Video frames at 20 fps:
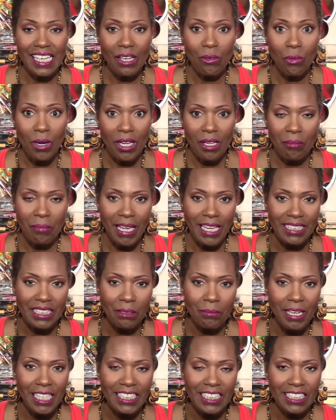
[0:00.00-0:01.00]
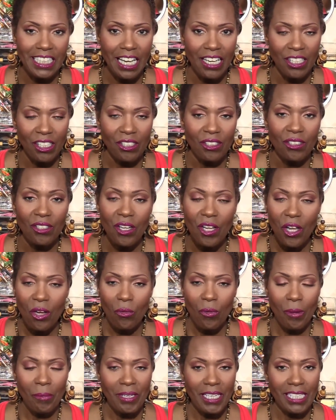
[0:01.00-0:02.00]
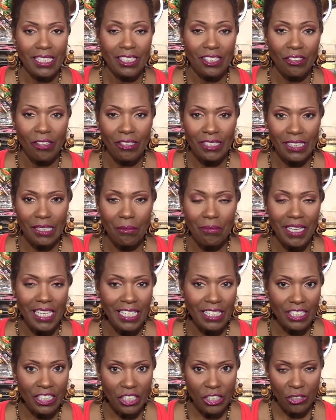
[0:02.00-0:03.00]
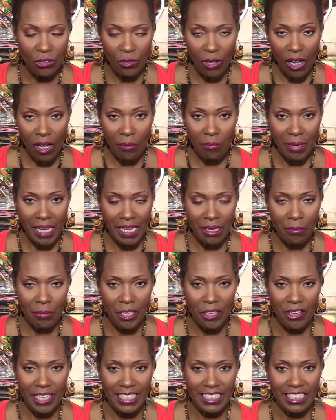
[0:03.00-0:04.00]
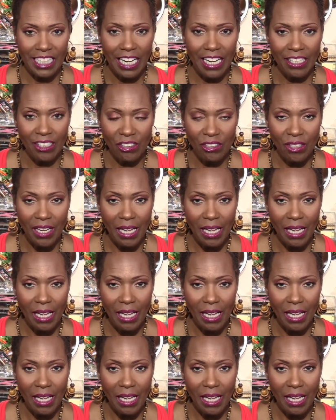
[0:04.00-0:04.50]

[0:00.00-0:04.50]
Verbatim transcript: and welcome back to my channel. Well, I'm going to start something new on my beauty channel.